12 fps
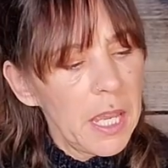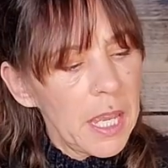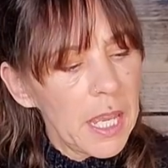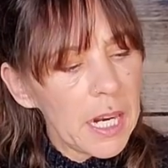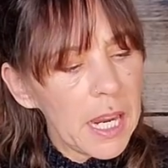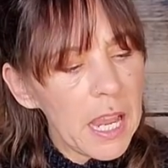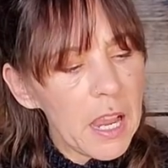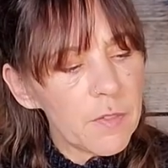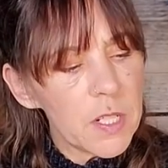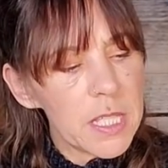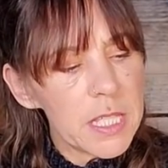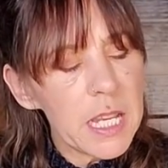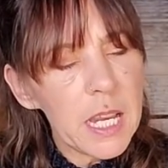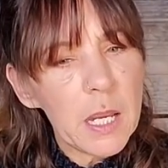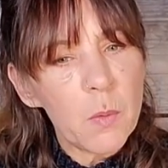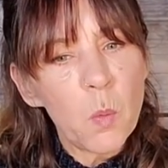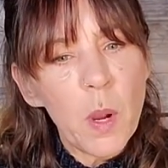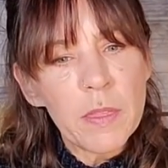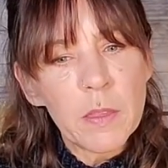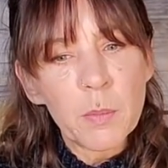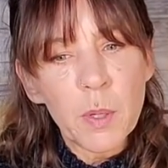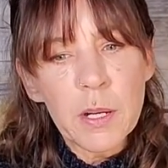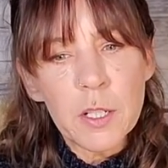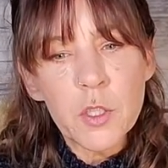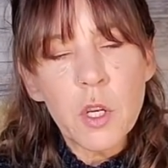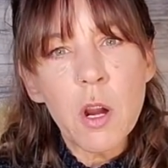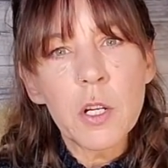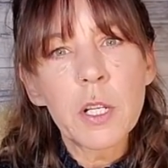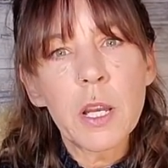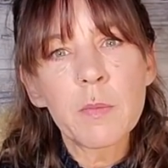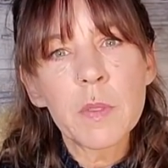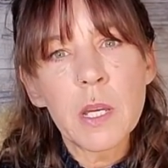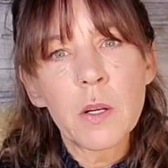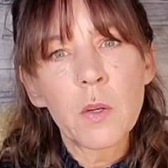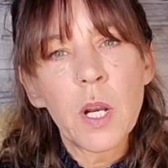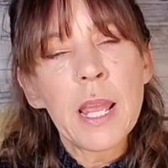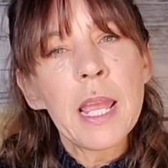And I have to say, when the Prayers card comes out,